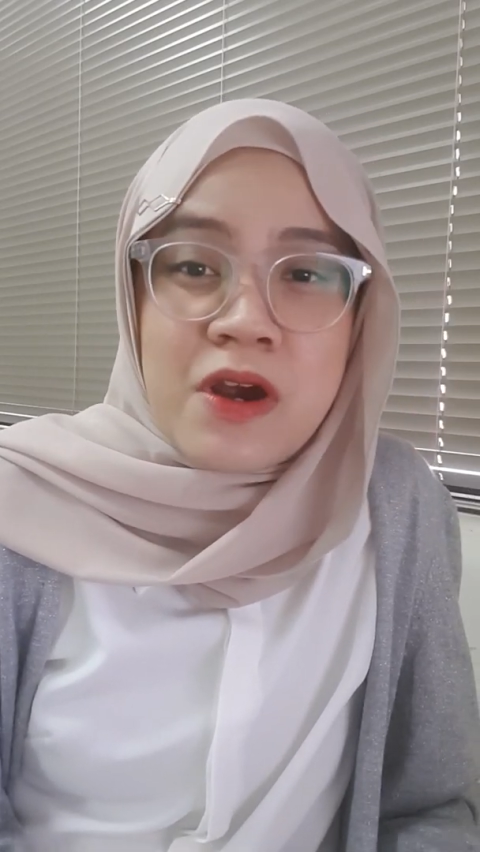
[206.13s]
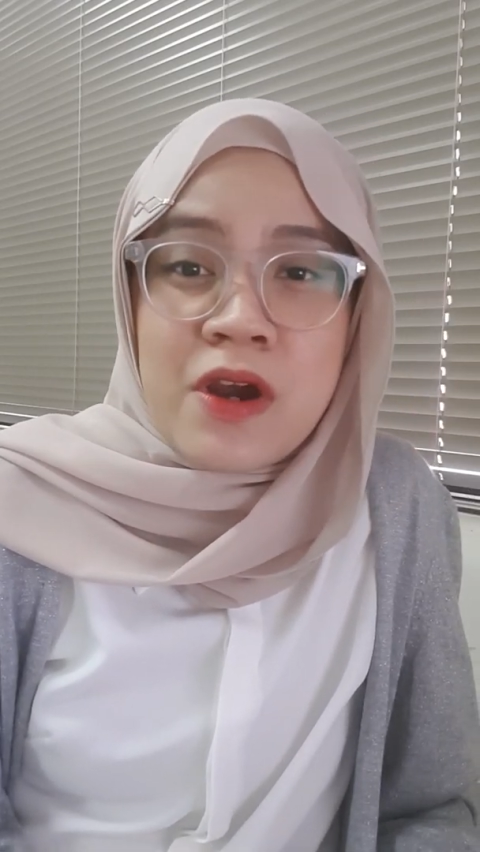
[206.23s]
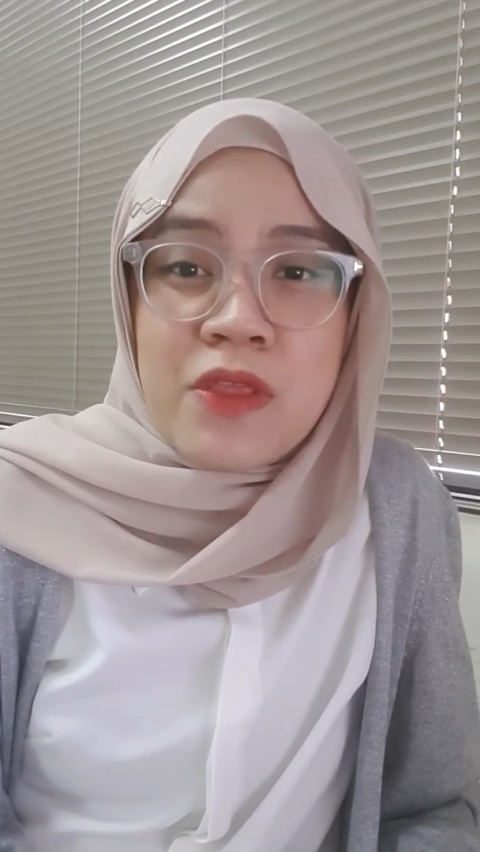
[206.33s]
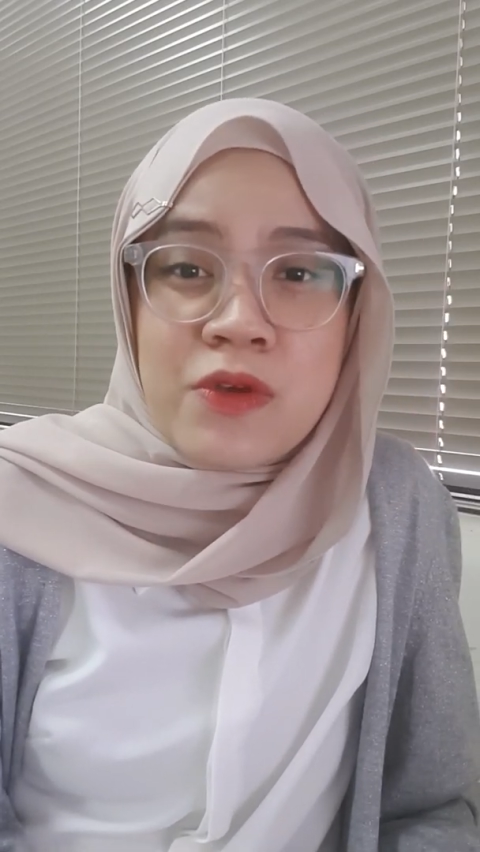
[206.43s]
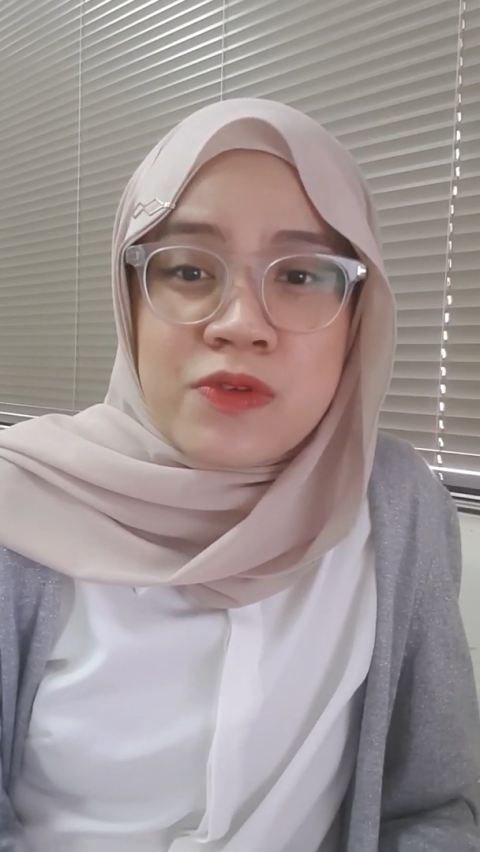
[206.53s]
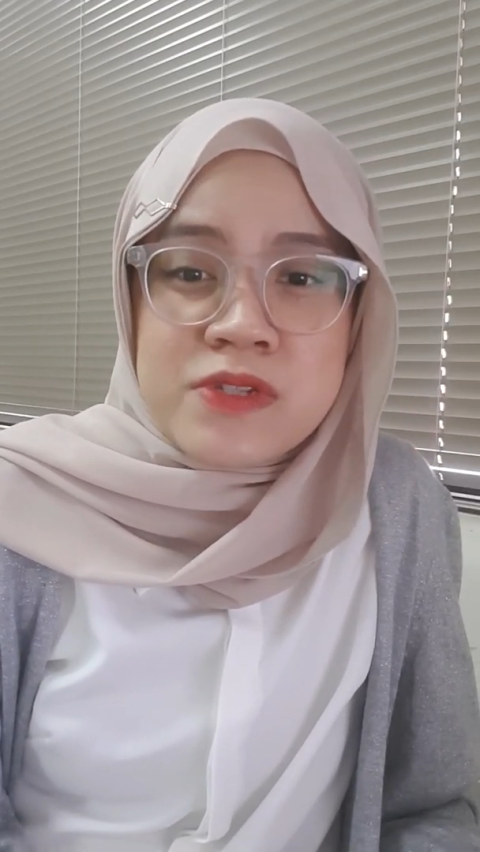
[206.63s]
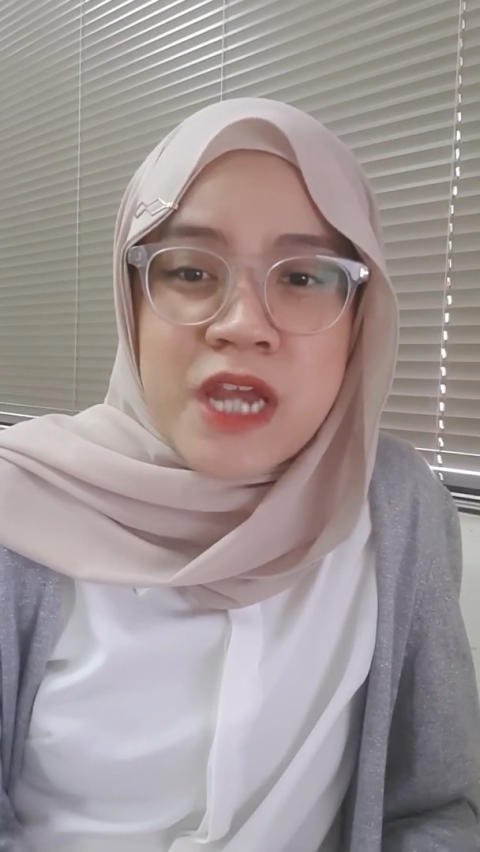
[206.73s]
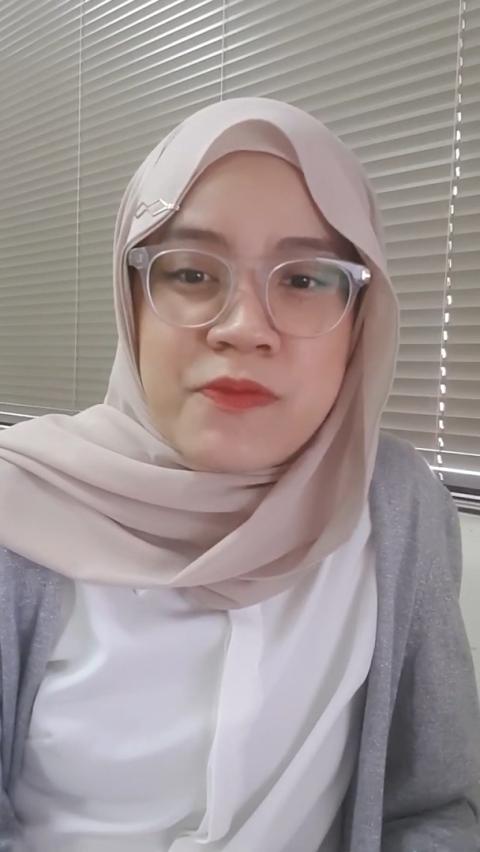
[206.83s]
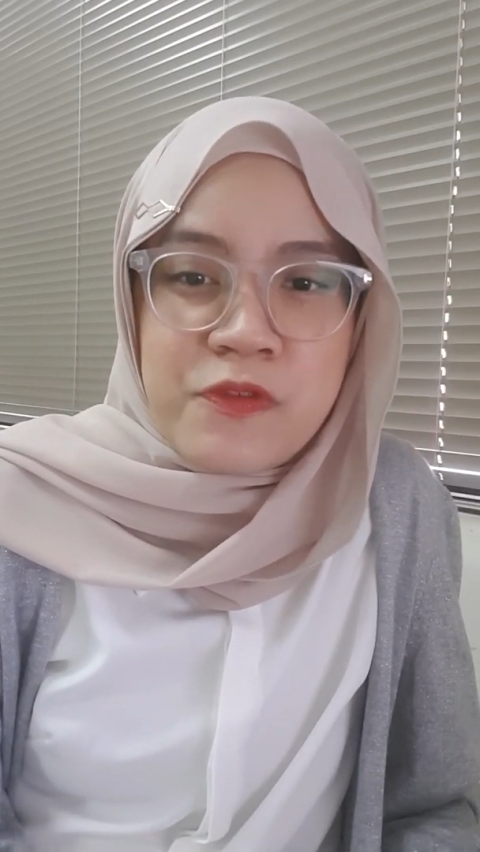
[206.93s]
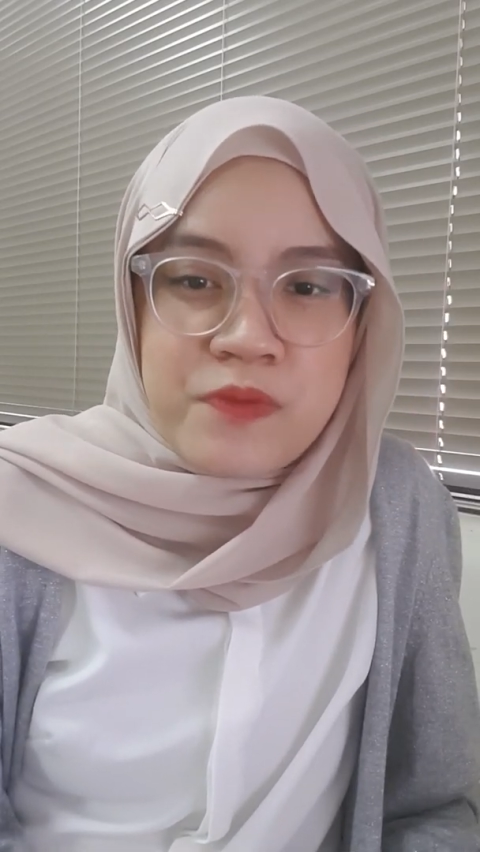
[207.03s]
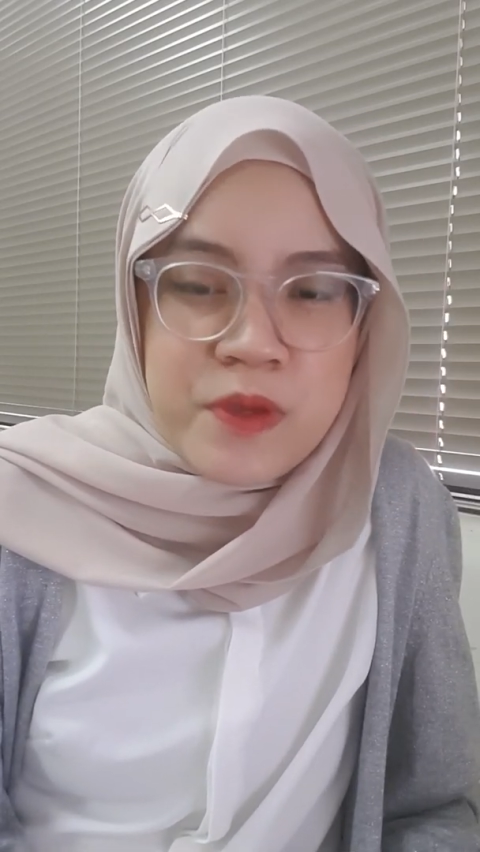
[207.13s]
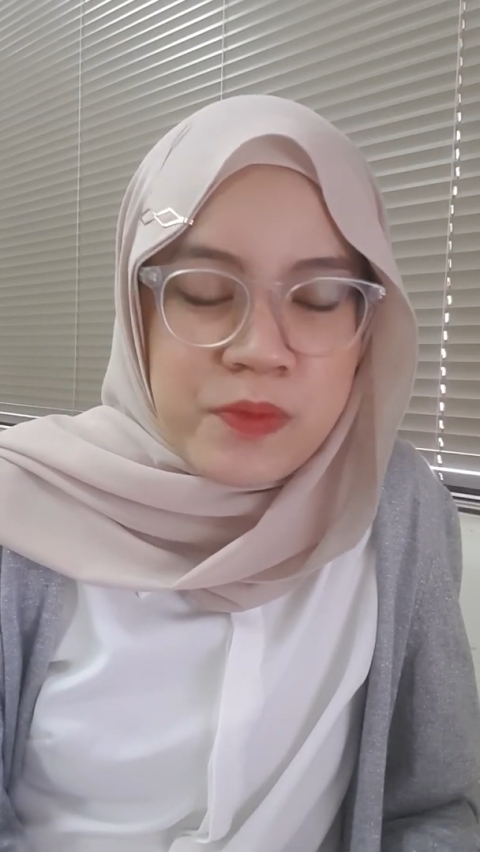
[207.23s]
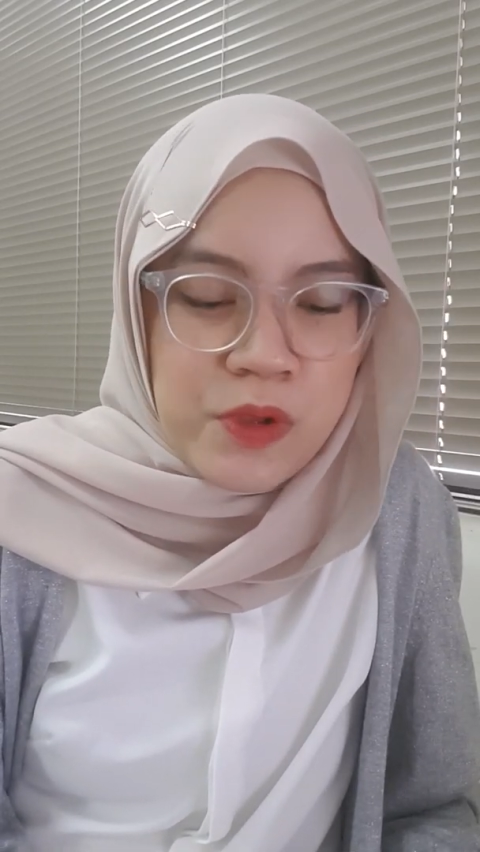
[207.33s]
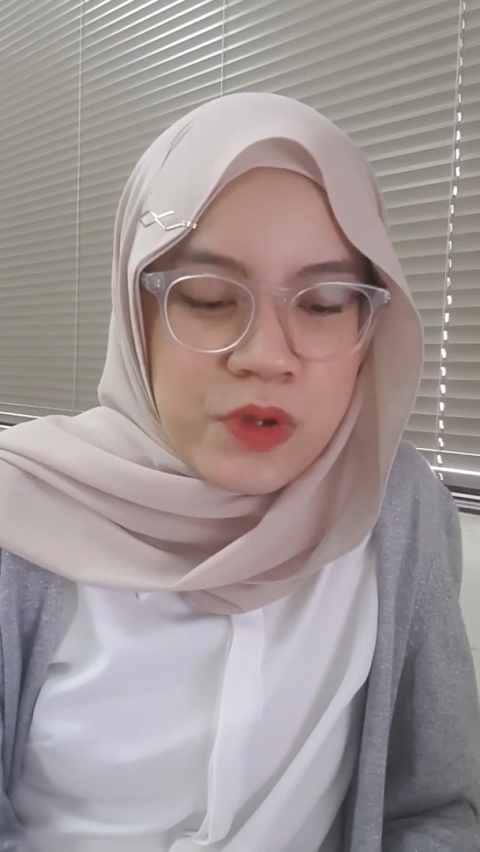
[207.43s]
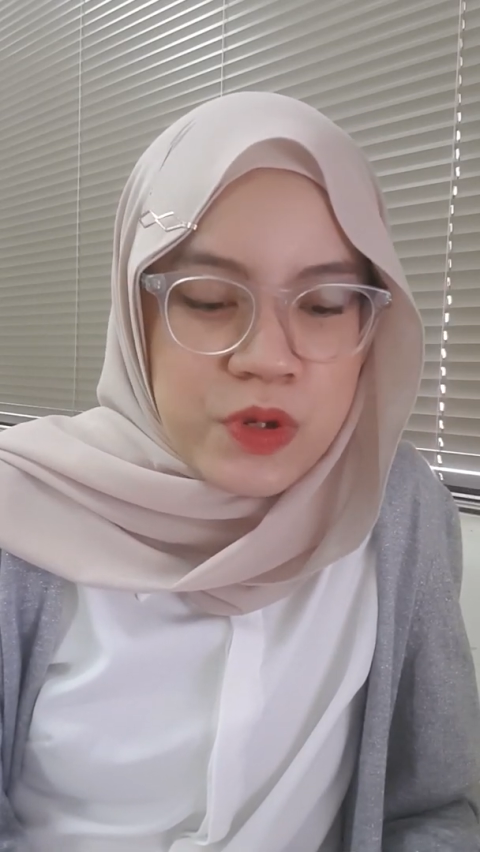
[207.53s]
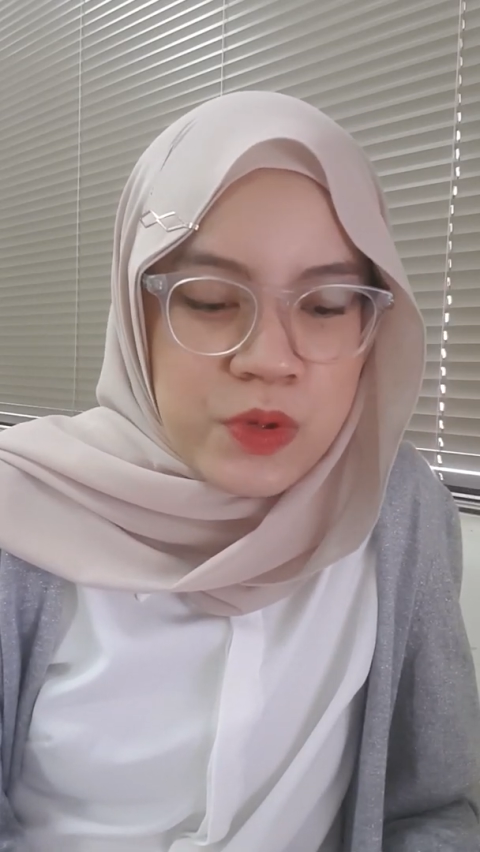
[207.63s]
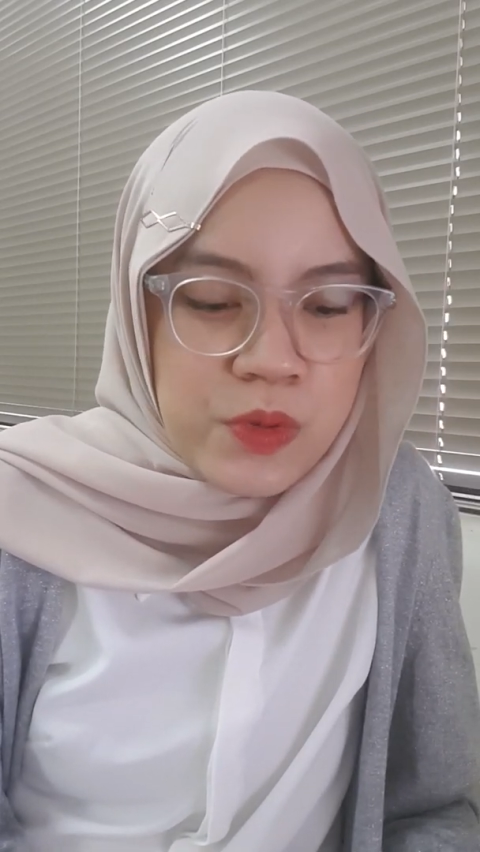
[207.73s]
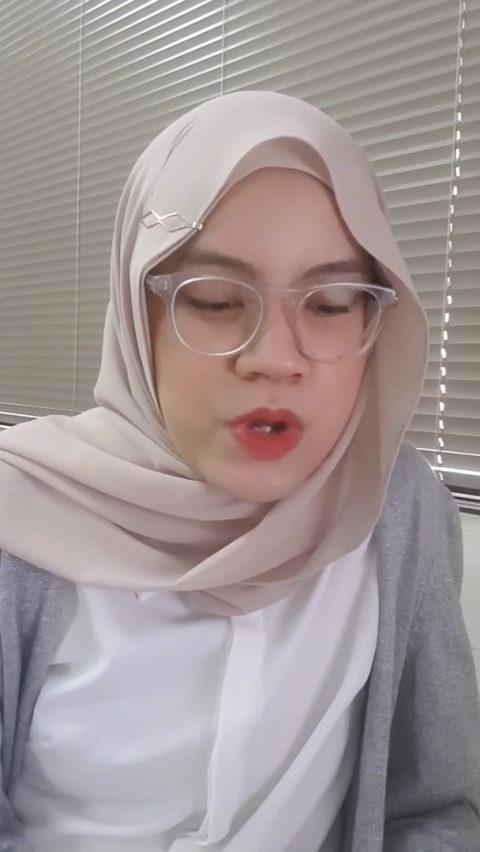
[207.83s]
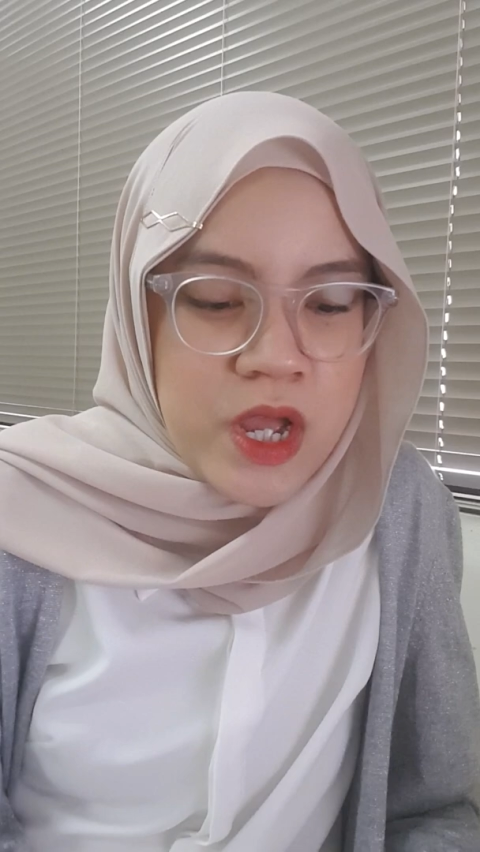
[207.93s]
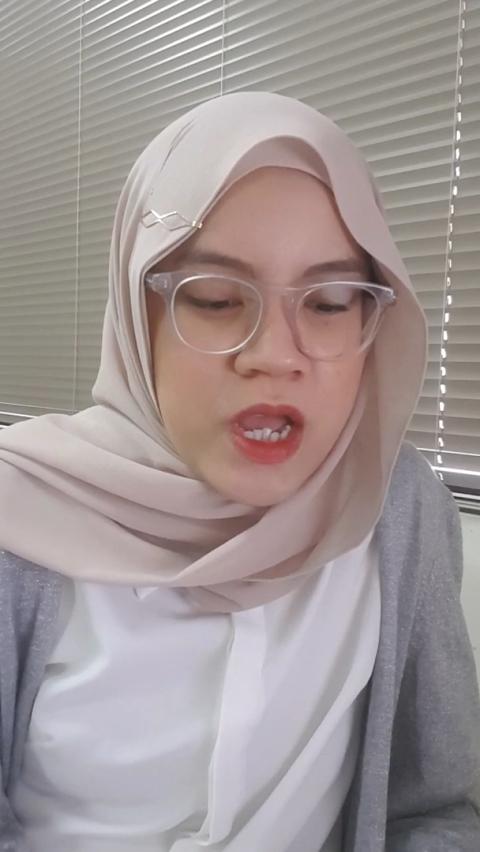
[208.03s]
are those type of people
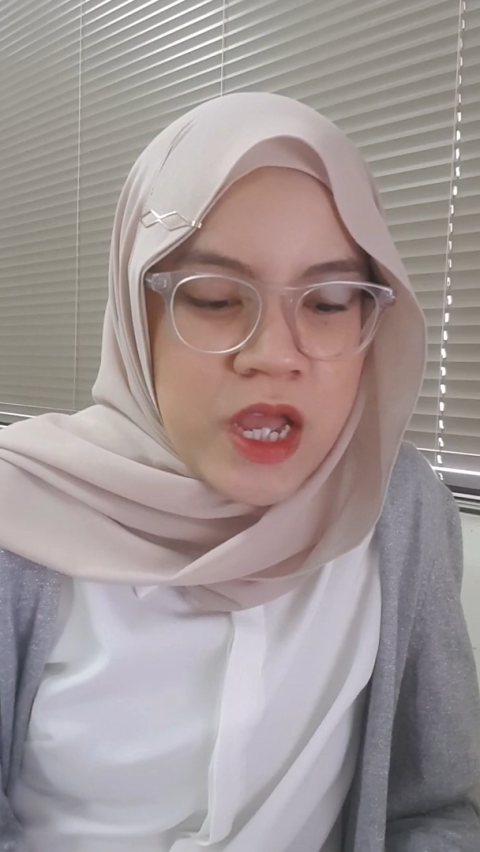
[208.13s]
who